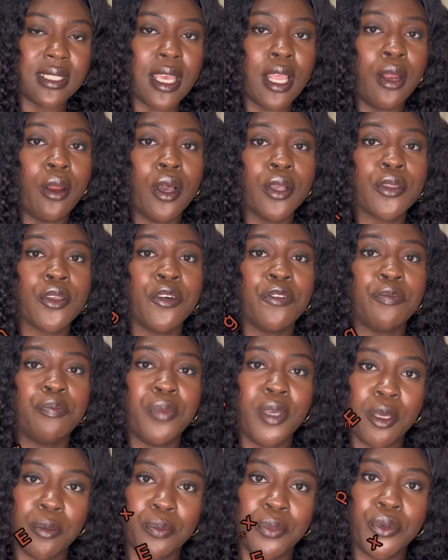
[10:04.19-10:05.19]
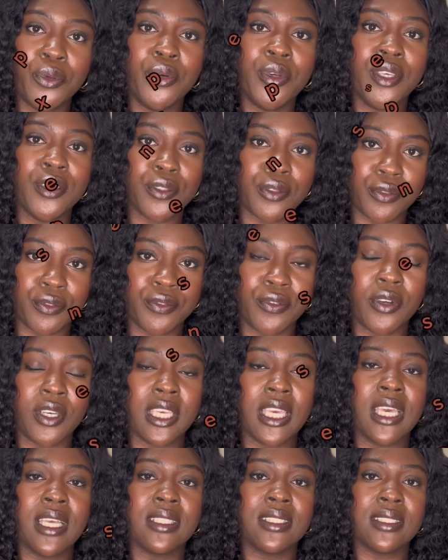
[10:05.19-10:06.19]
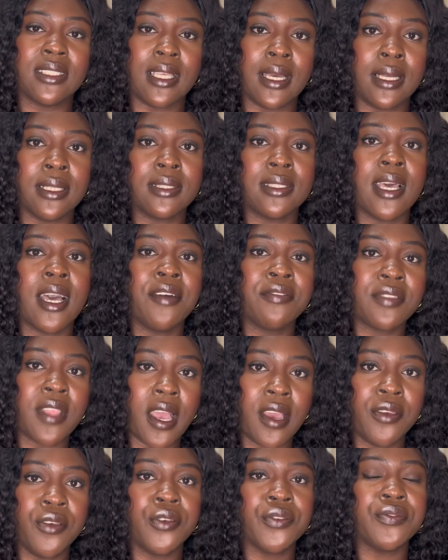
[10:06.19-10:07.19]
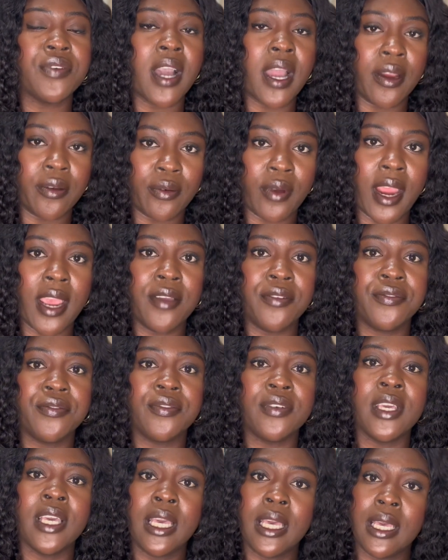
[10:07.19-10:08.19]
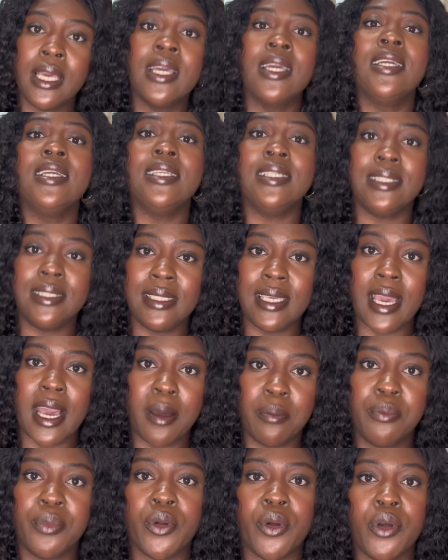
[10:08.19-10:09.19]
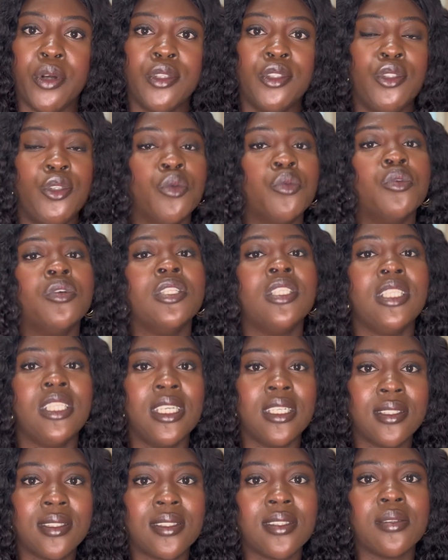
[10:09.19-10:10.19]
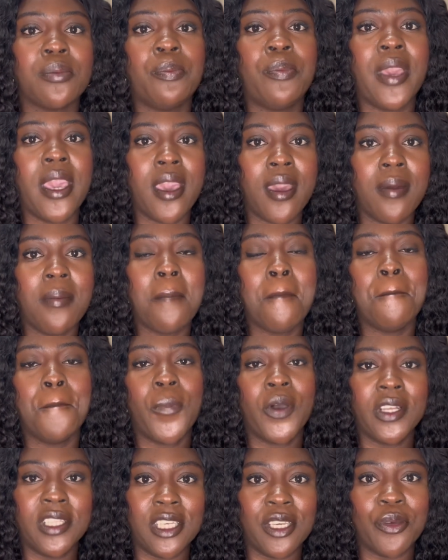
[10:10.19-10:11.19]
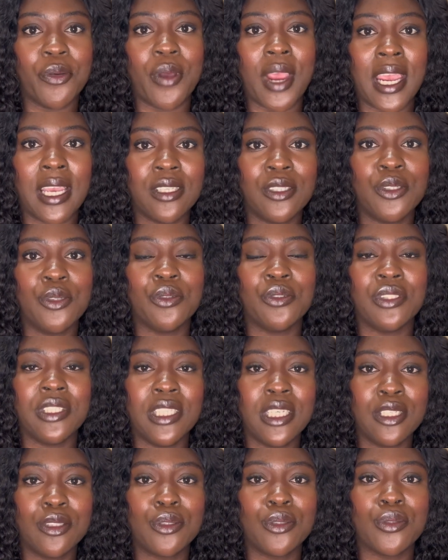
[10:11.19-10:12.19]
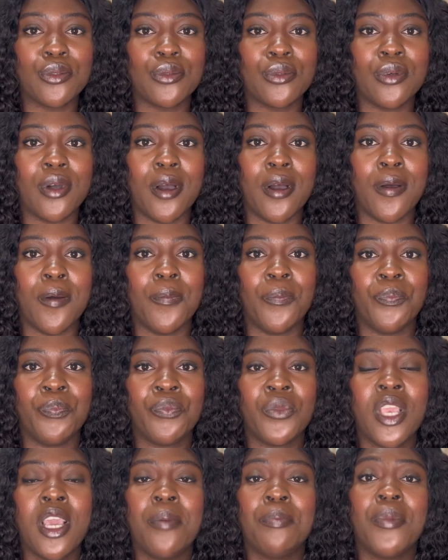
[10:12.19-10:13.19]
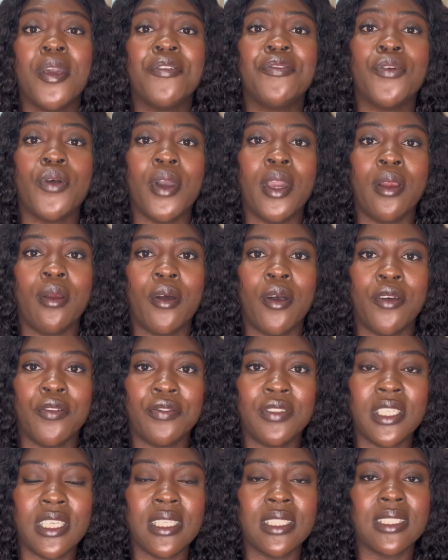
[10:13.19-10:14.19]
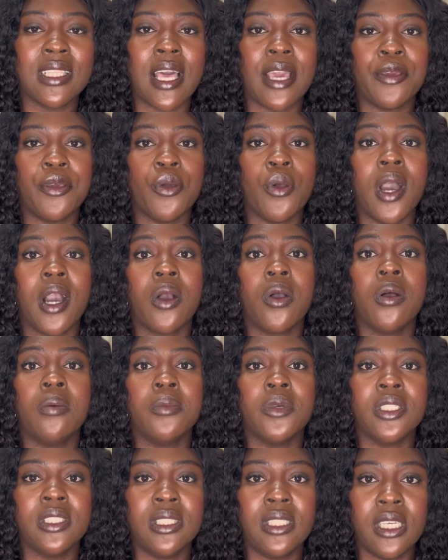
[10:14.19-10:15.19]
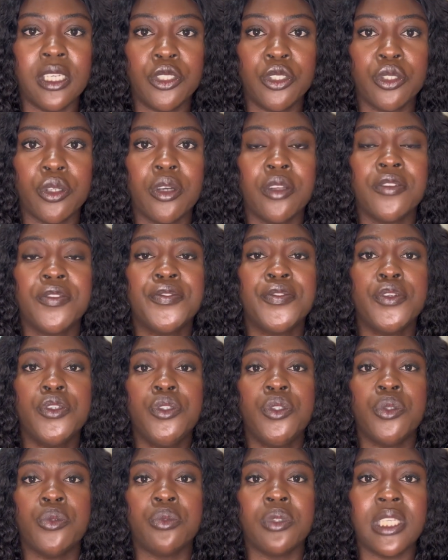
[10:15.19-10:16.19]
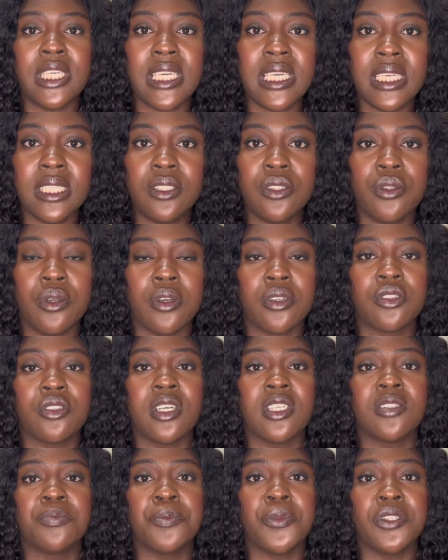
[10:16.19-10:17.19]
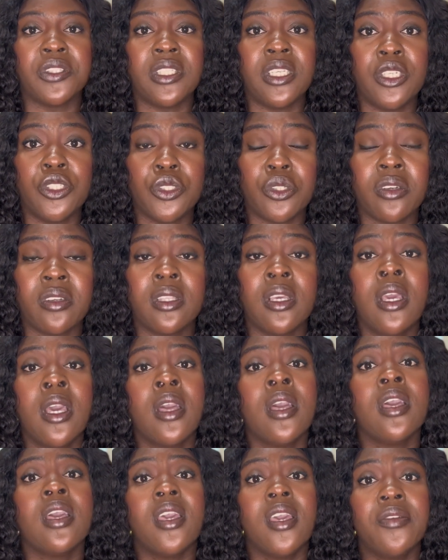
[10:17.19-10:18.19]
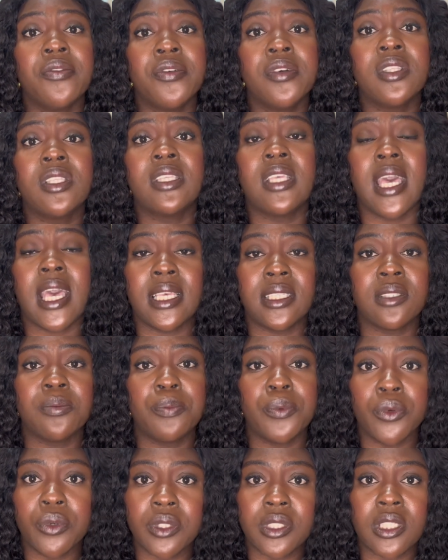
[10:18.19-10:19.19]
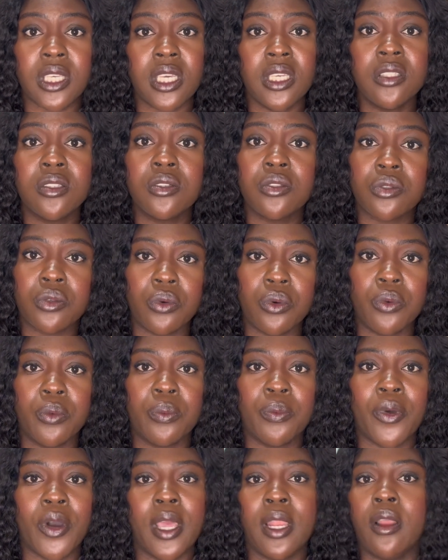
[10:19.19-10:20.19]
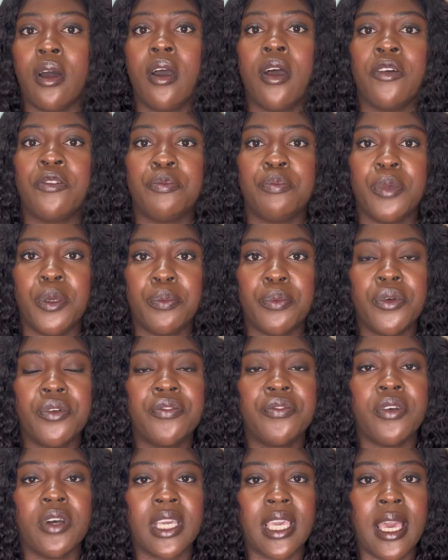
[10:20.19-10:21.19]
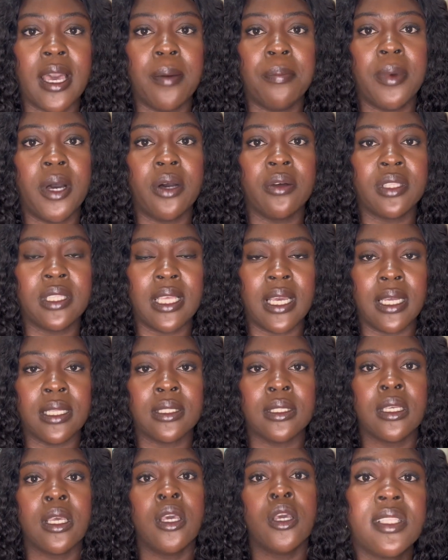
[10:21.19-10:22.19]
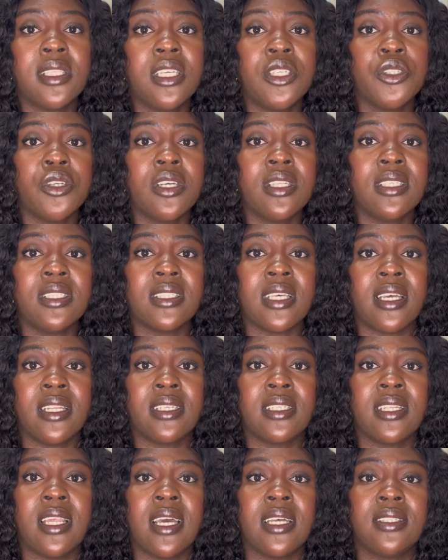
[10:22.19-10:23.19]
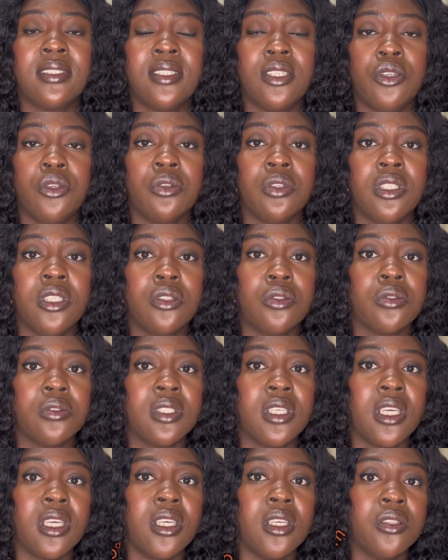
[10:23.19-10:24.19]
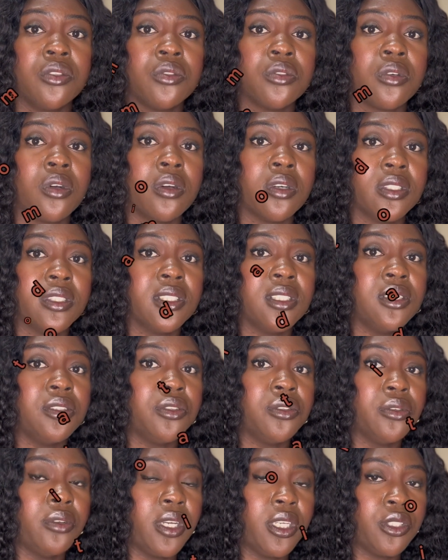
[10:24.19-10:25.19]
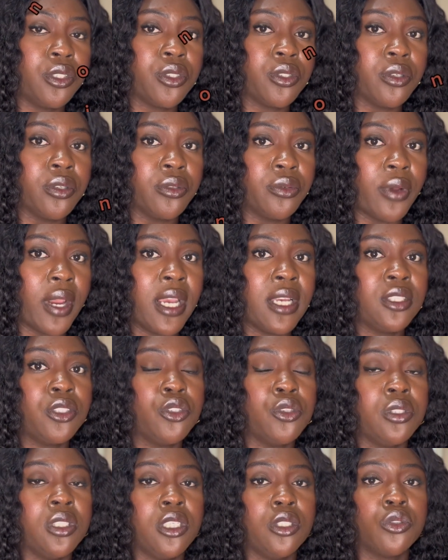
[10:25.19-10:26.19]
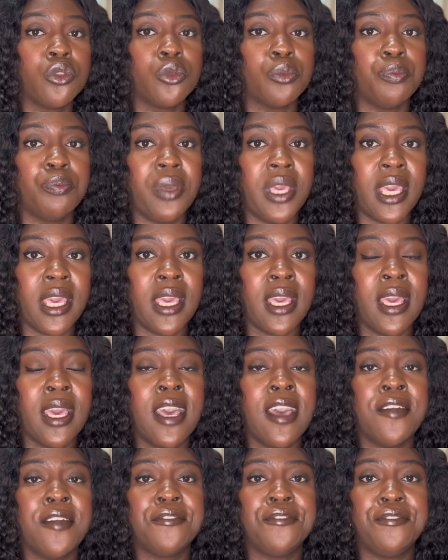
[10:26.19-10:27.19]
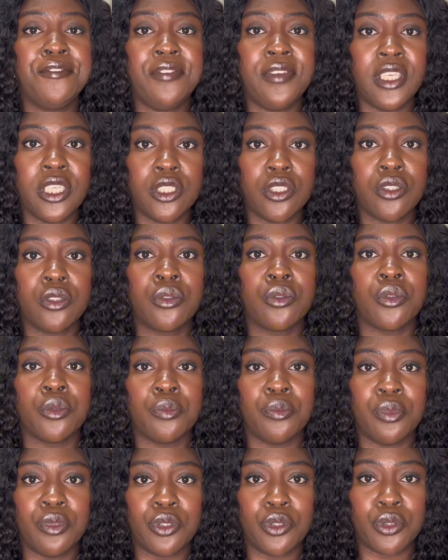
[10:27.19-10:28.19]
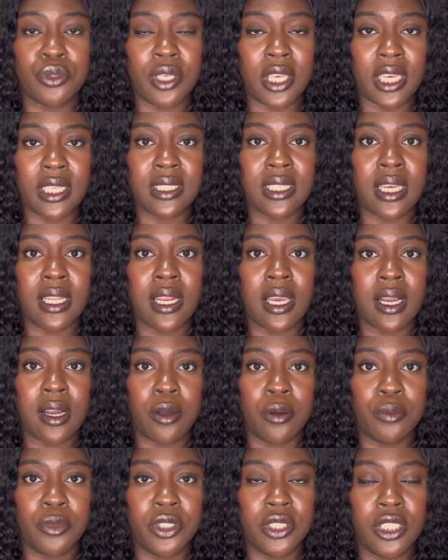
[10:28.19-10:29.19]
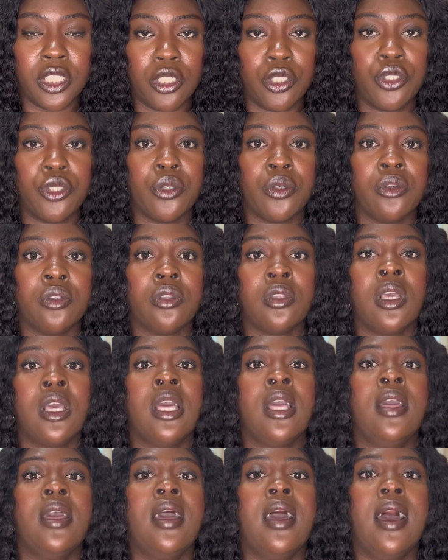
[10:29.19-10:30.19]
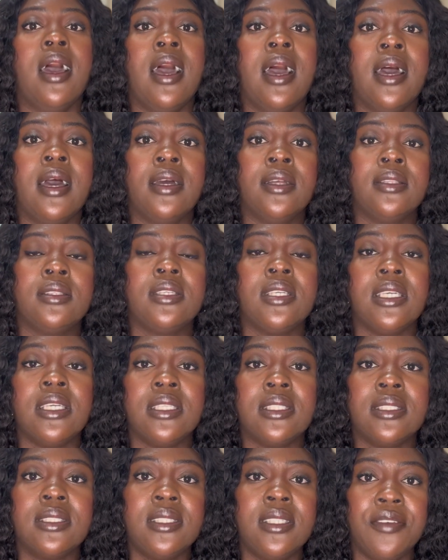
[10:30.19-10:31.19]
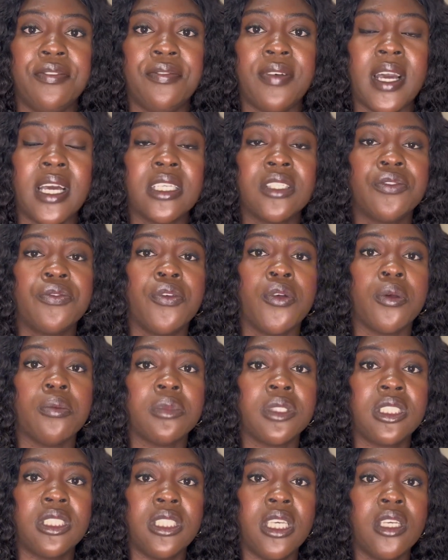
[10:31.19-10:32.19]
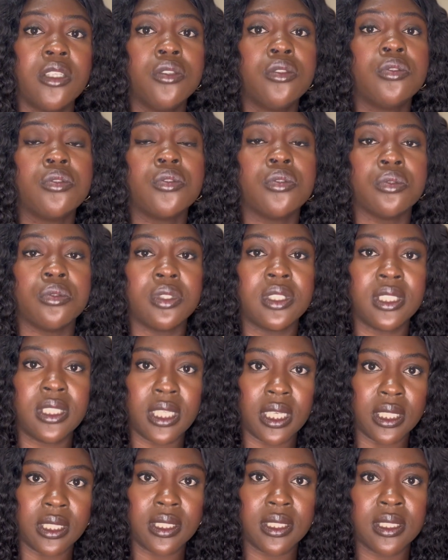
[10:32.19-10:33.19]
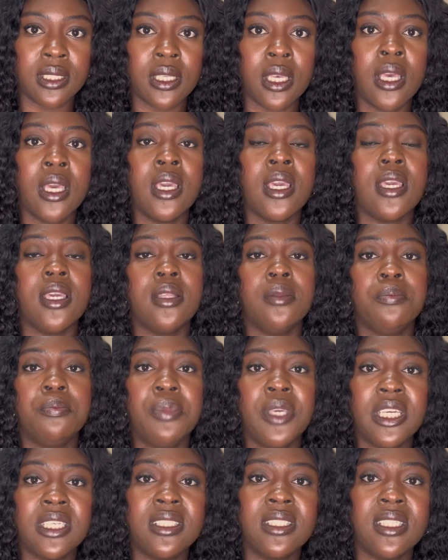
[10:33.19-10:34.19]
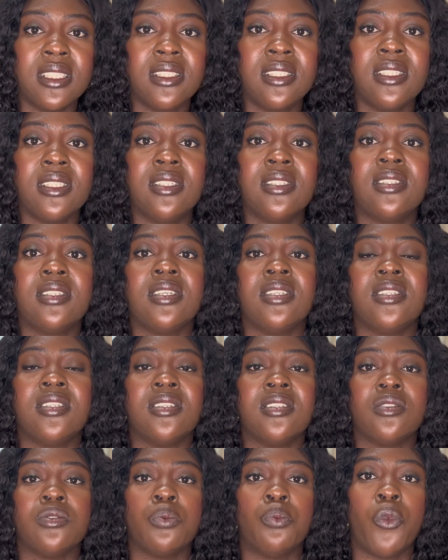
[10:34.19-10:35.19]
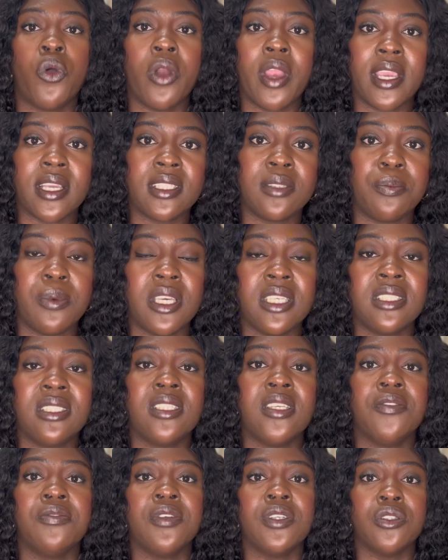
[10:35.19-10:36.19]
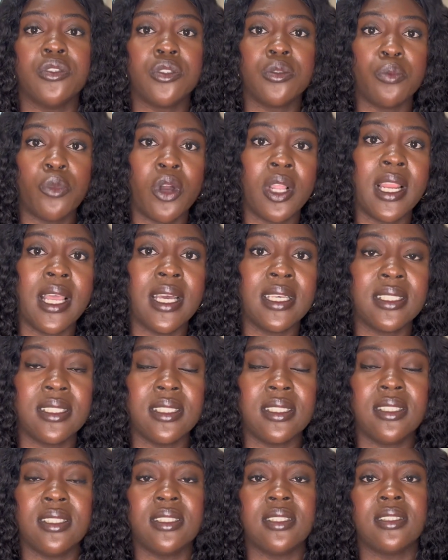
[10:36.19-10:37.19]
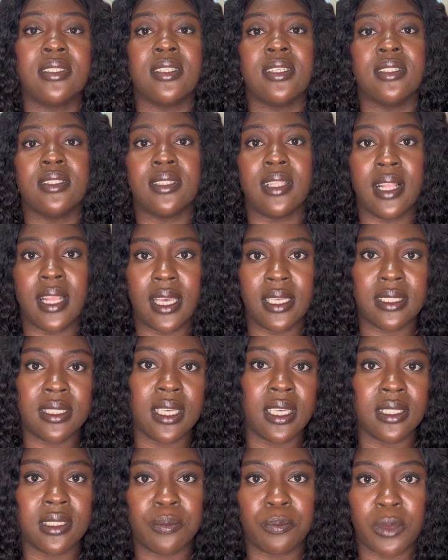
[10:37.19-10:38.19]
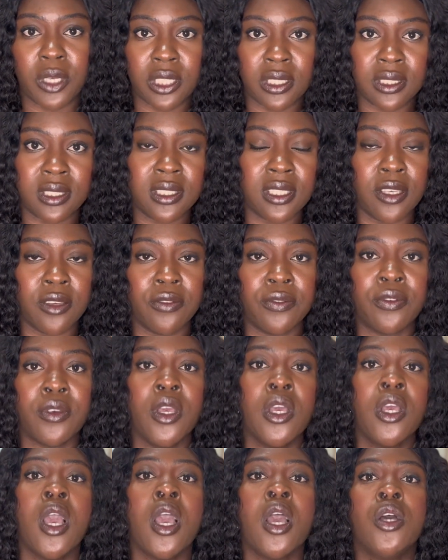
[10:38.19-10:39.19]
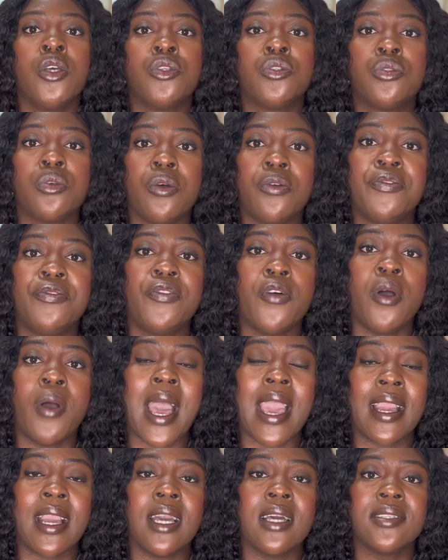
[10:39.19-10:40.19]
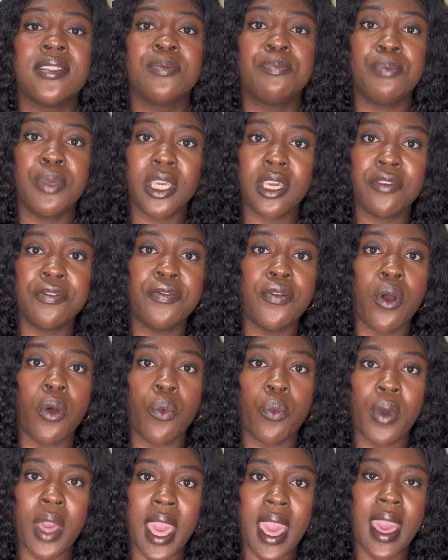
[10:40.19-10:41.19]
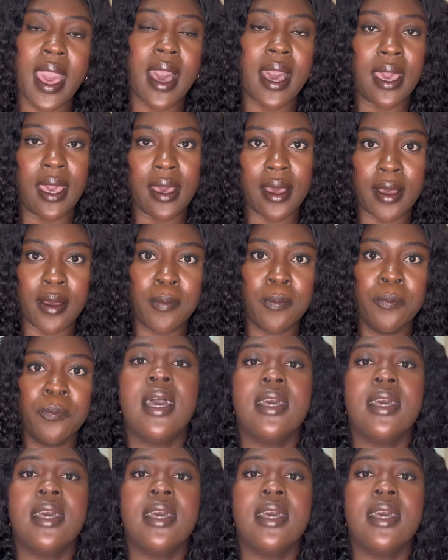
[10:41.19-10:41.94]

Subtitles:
A lot of people used to forget that after you've arrived in the abroad, you will need to pay money, right? You will need to pay for a lot of things like your accommodation, food you will eat, your transportation, even textbooks in school. But a lot of people forget about that. Accommodation is another thing you need to take into consideration, right? You need to pay fees to get an accommodation, and it differs from state to state. In big cities it is more expensive, in smaller cities is less expensive. So I can speak for where I am.